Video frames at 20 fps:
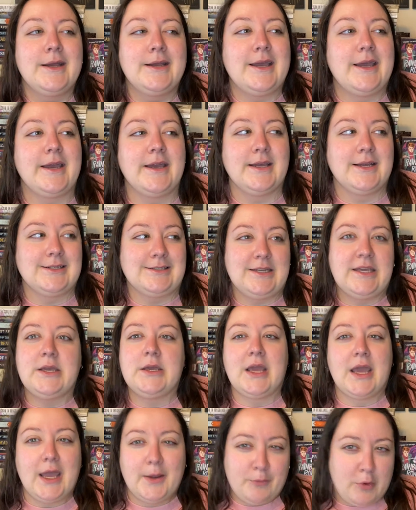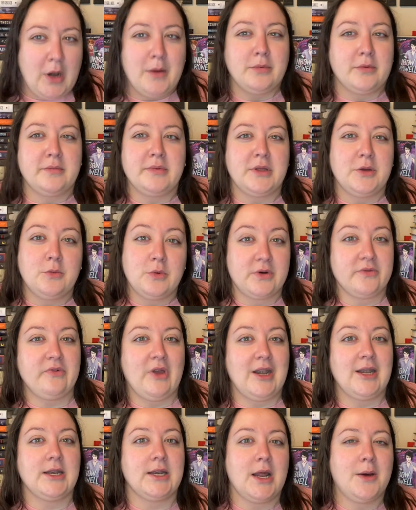and he probably would have
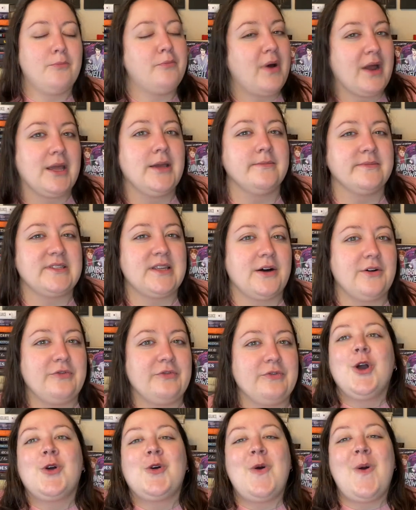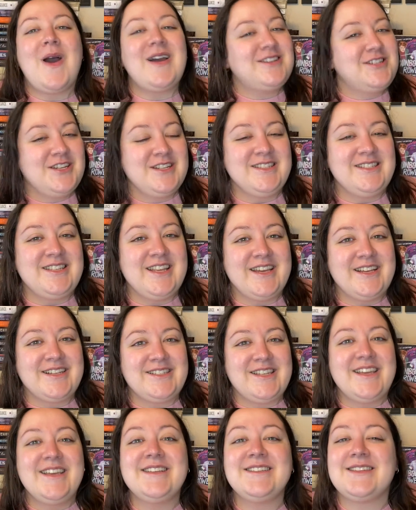ended up by himself. Question six
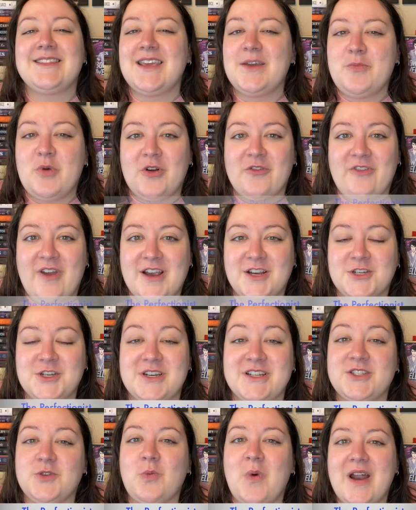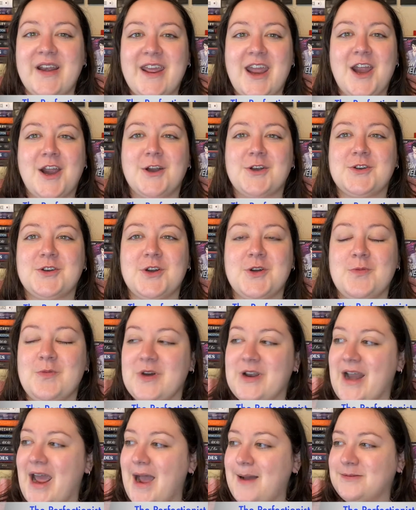is the Perfectionist. What character
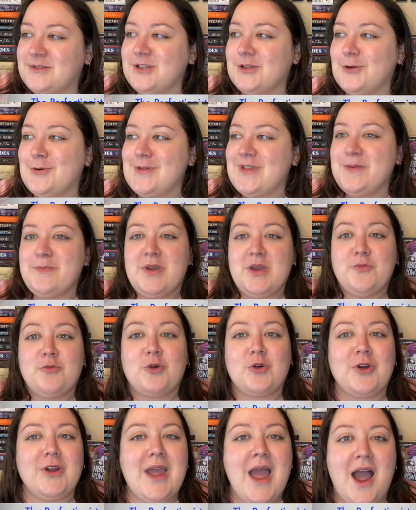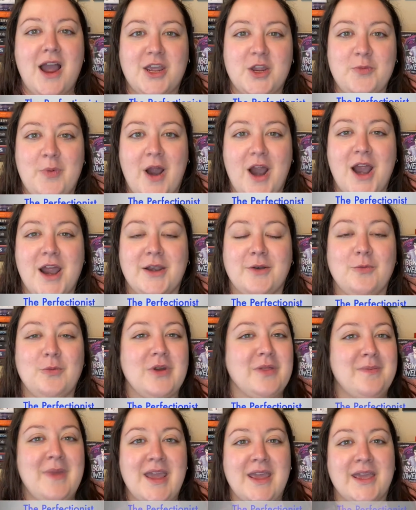would absolutely be preoccupied
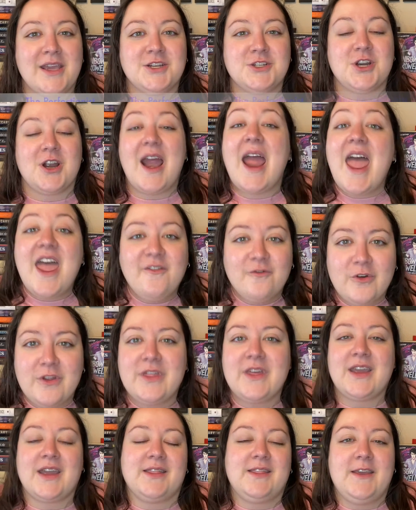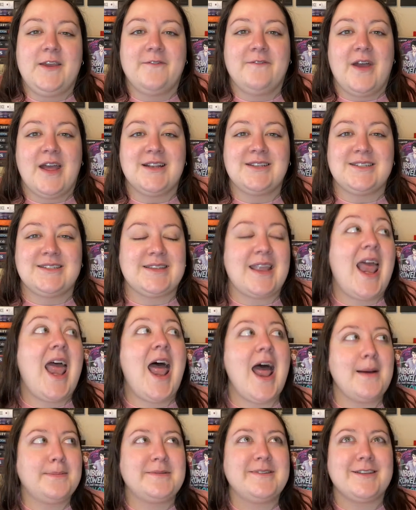with making sure everything at the event is
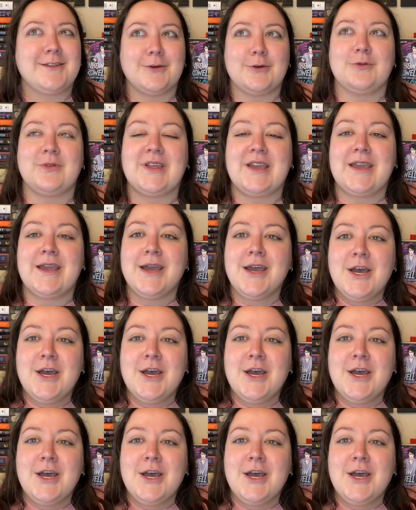absolutely